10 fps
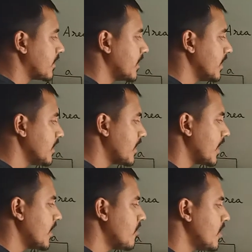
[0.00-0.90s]
Then the
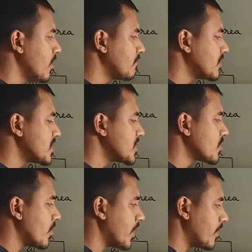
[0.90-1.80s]
area of the
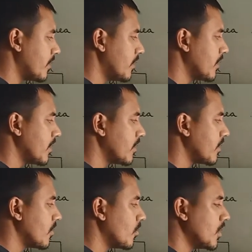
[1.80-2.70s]
square
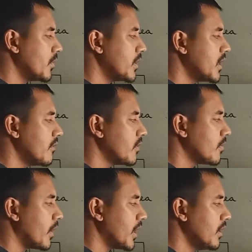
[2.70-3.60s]
will be given
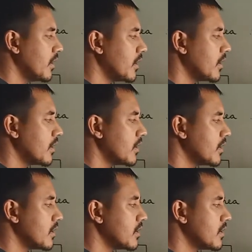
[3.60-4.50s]
by
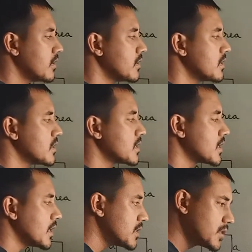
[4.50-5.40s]

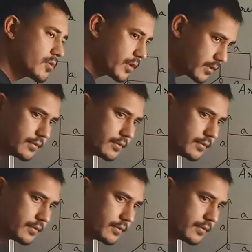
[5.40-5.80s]
side square.